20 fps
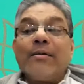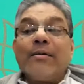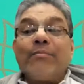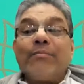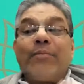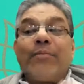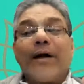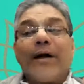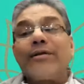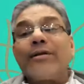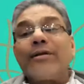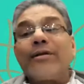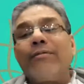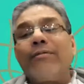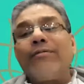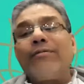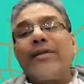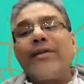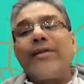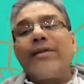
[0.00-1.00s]

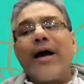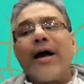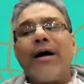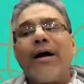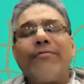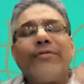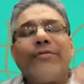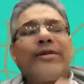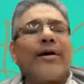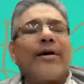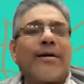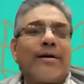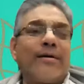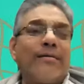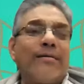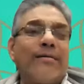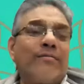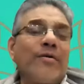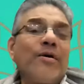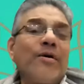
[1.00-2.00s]
Bhakta Vidya
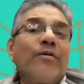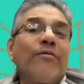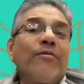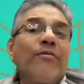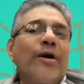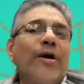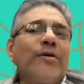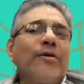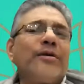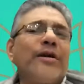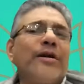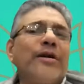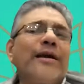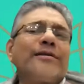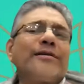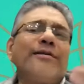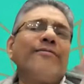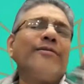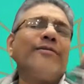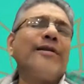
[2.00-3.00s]
Vidaranam, one who
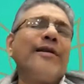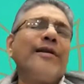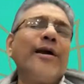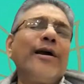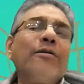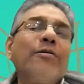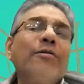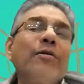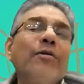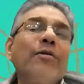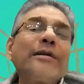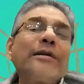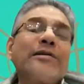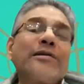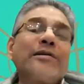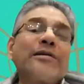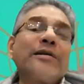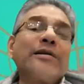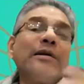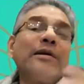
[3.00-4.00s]
takes away the
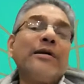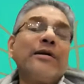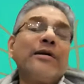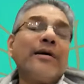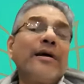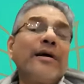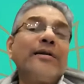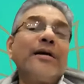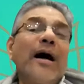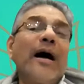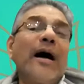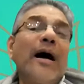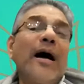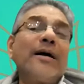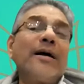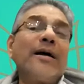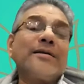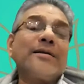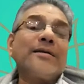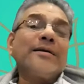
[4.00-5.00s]
ignorance in the
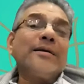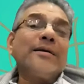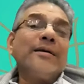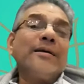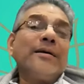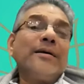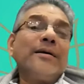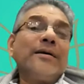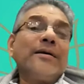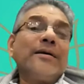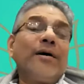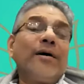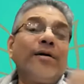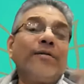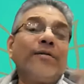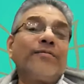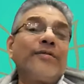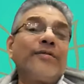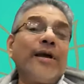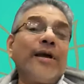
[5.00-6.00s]
heart
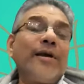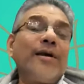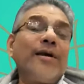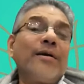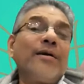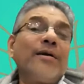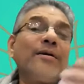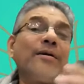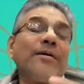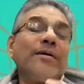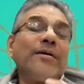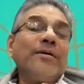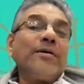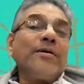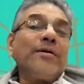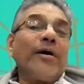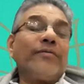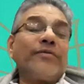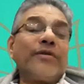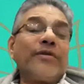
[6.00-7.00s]
of the
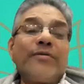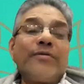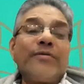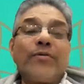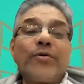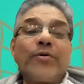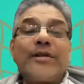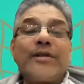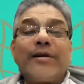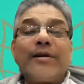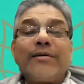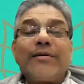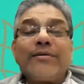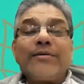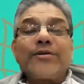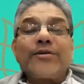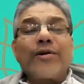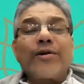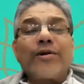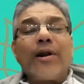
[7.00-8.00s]
of the devotee.
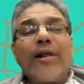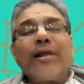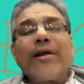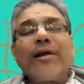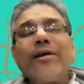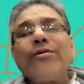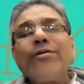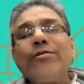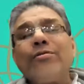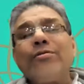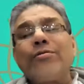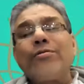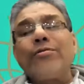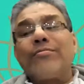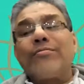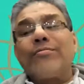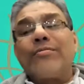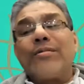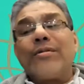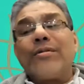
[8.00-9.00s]
Sharad
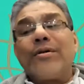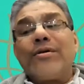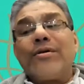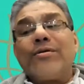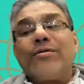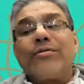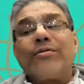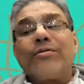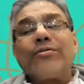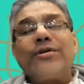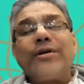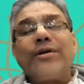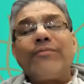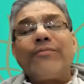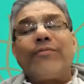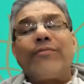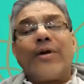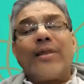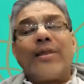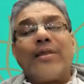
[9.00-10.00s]
Indu
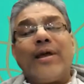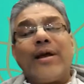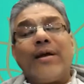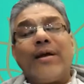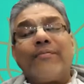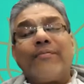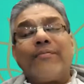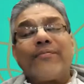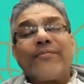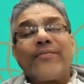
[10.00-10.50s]
Ruchim Vande.